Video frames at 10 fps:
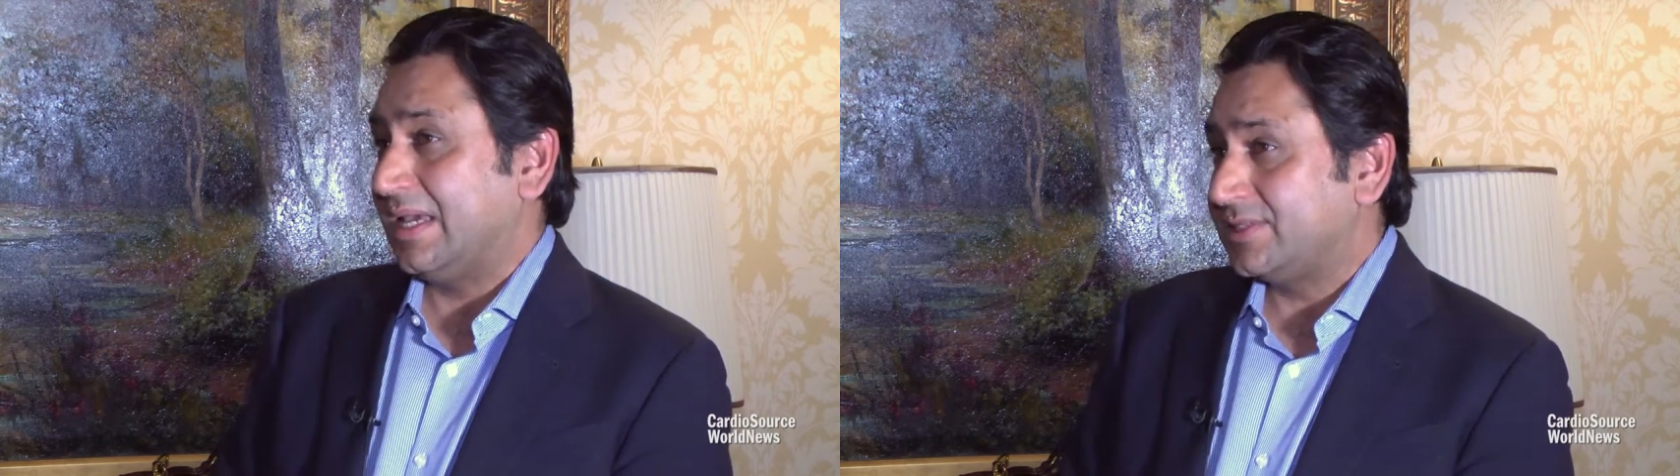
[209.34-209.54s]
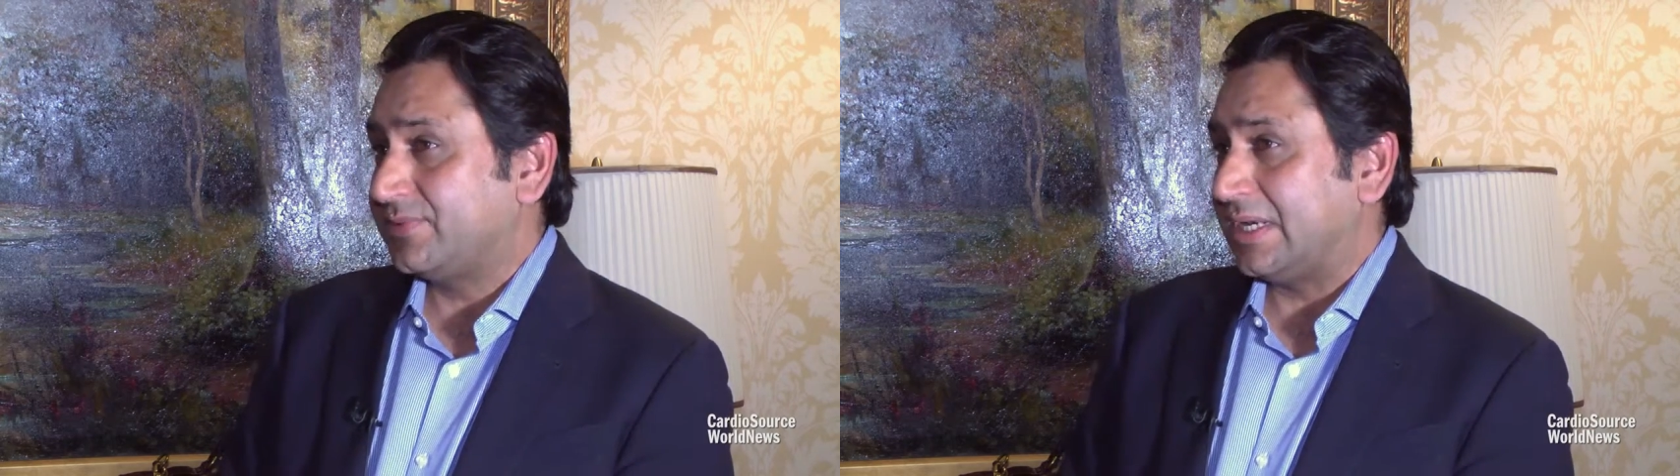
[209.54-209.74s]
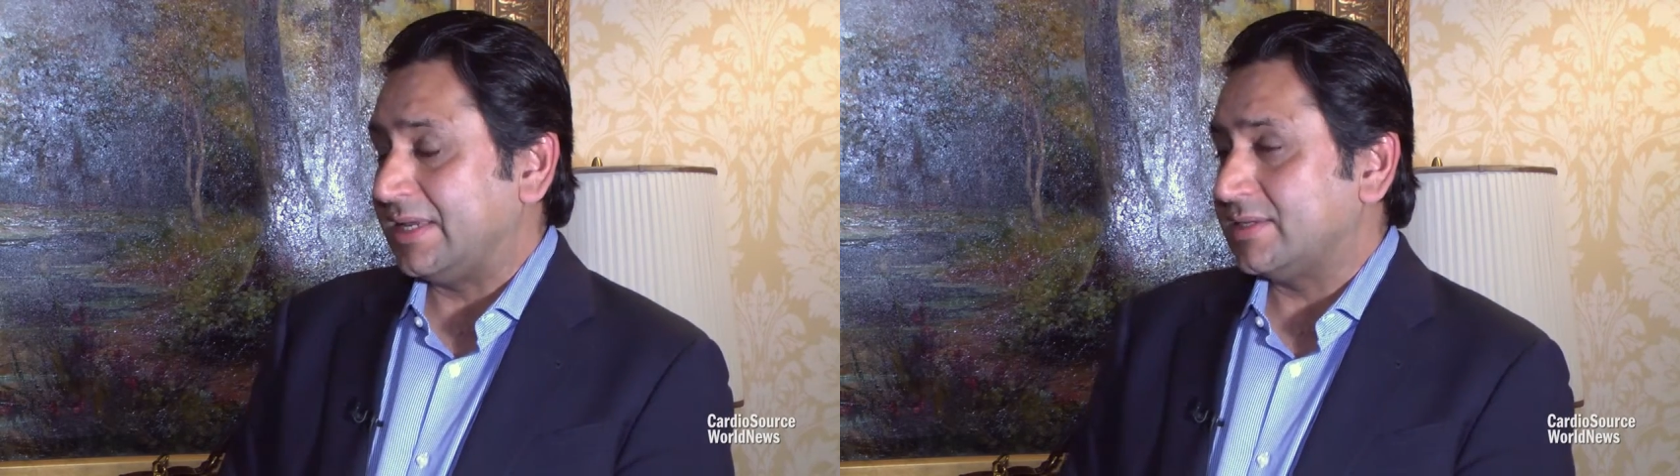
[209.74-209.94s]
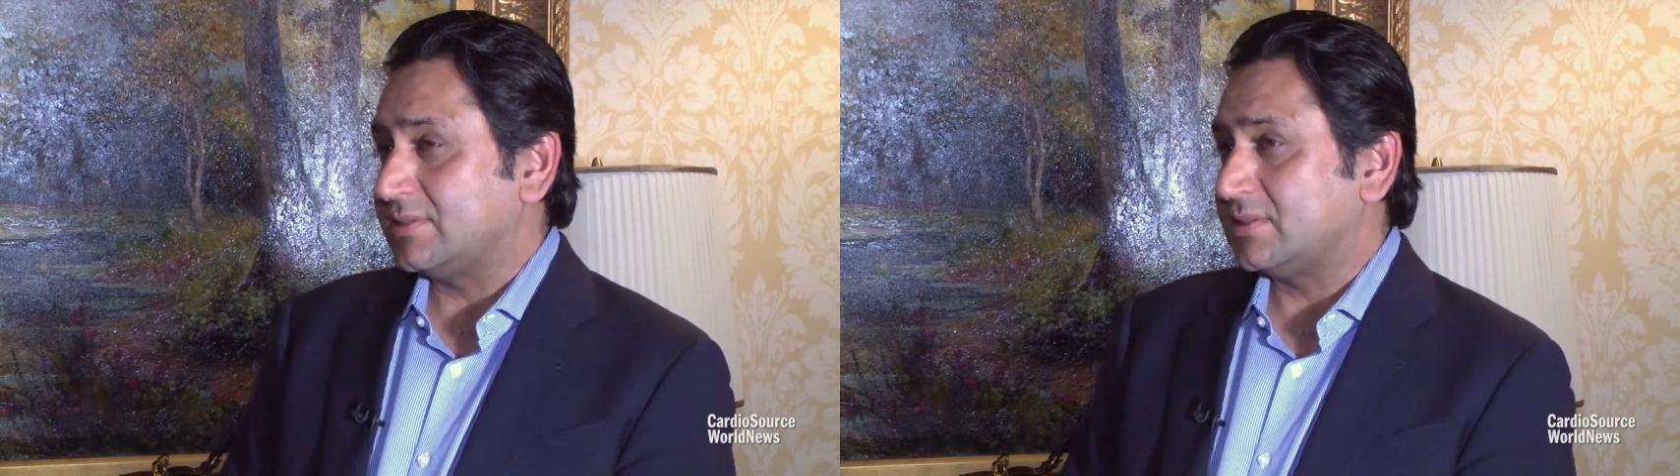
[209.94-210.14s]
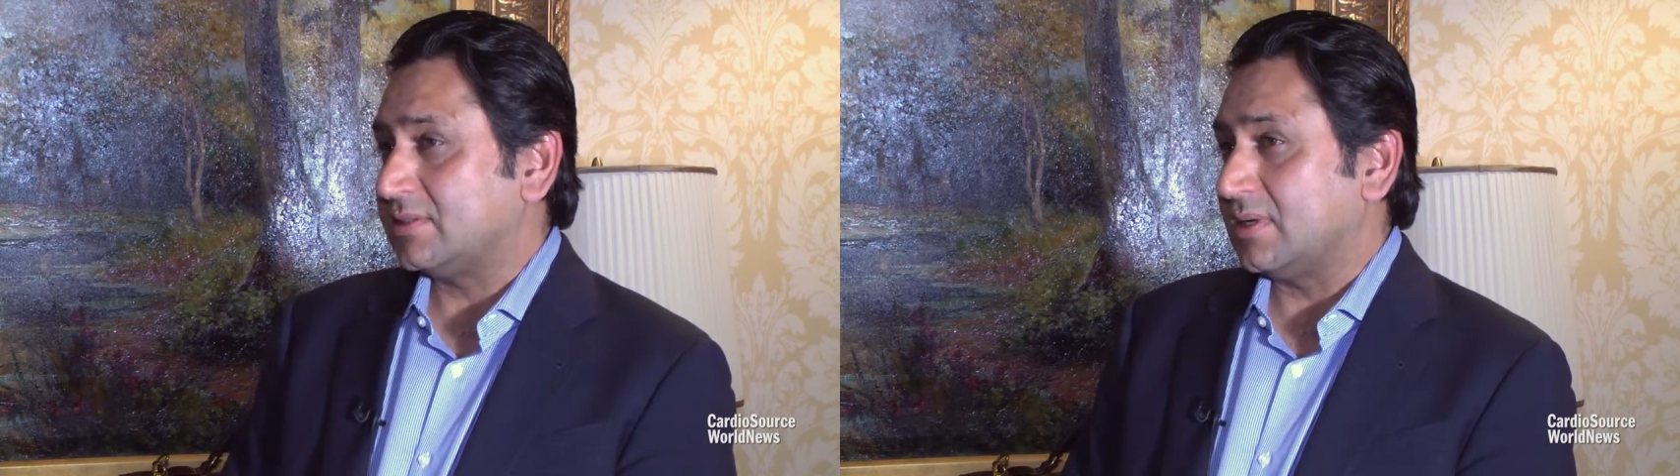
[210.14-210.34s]
as well
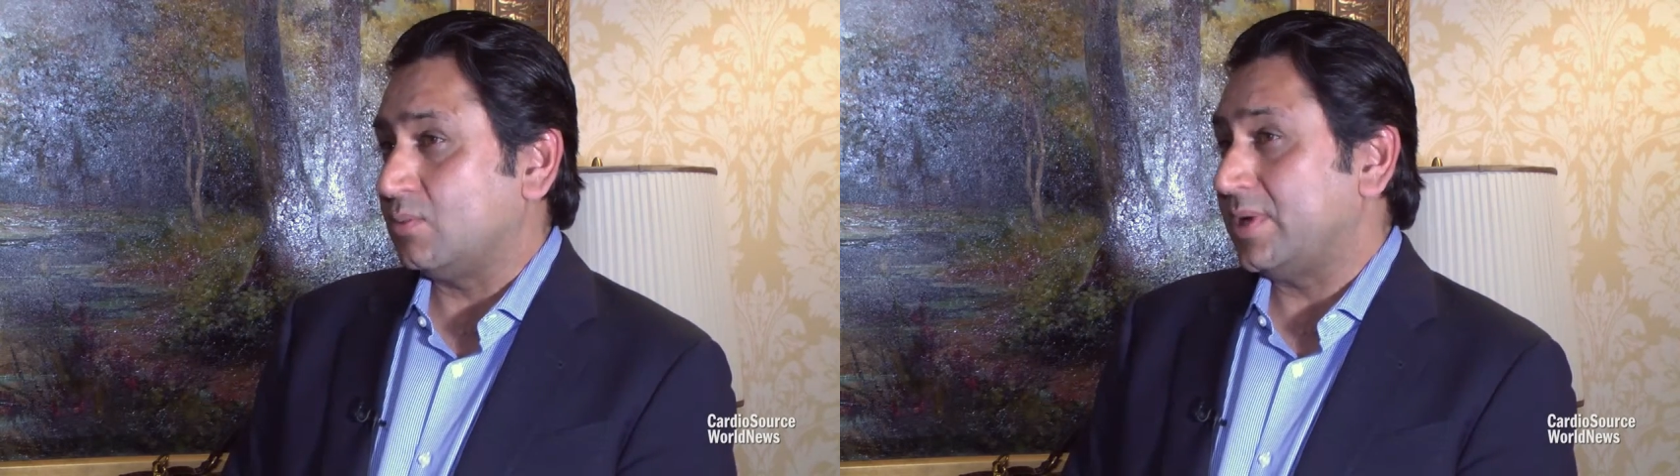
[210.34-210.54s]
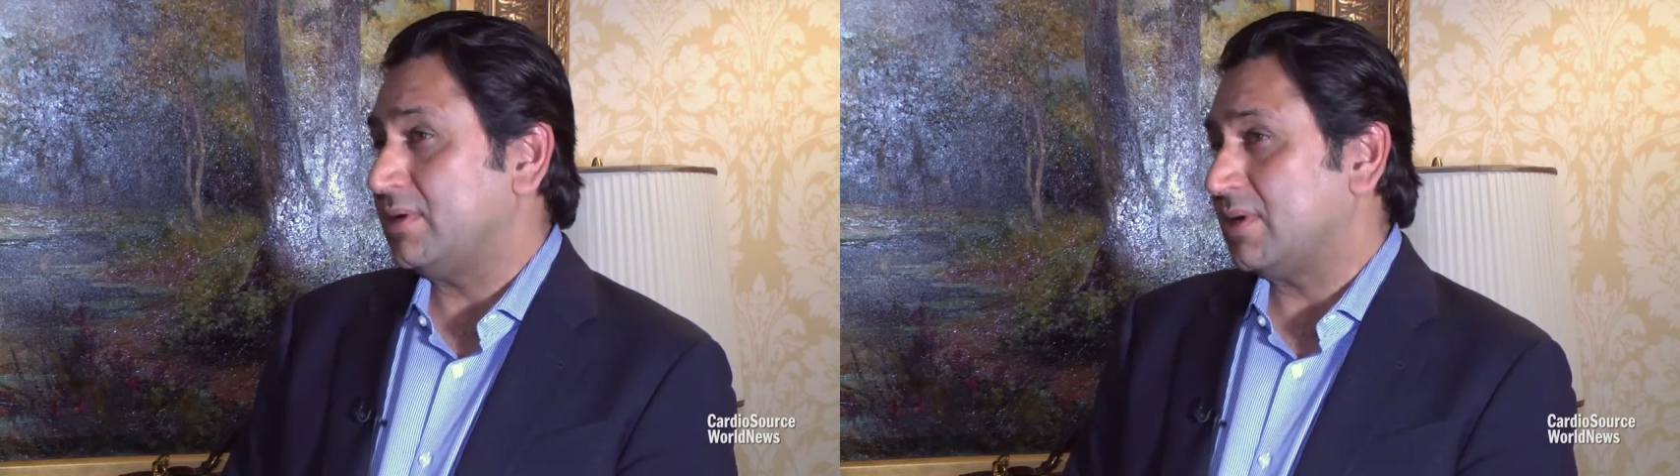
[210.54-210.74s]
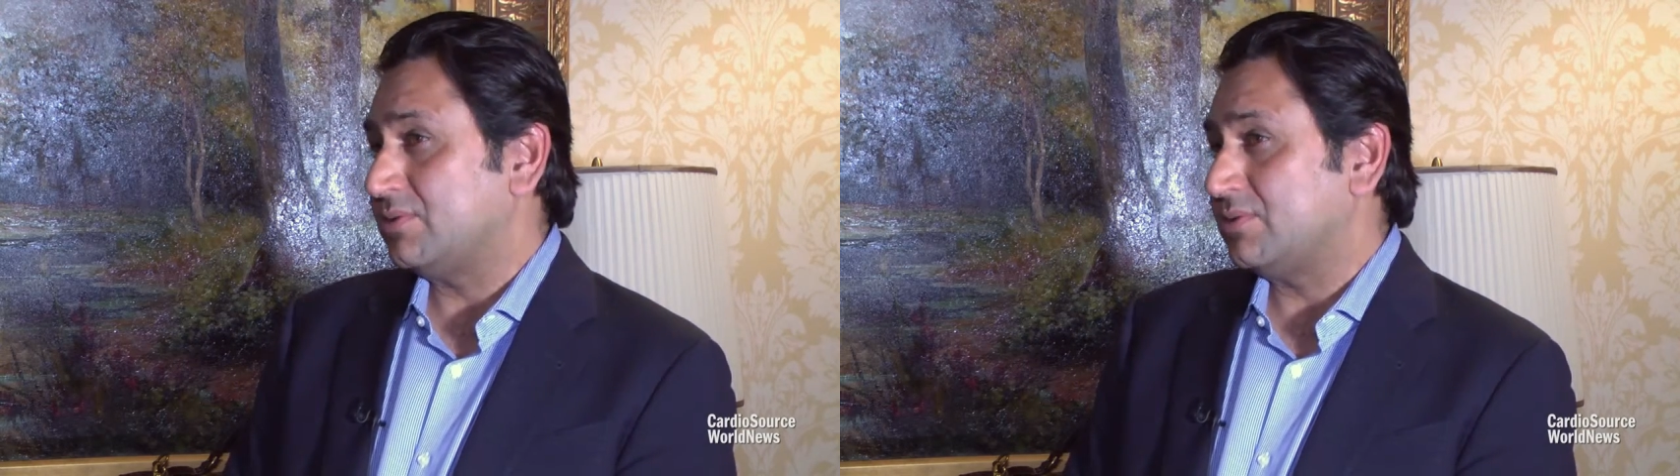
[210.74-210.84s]
as one-year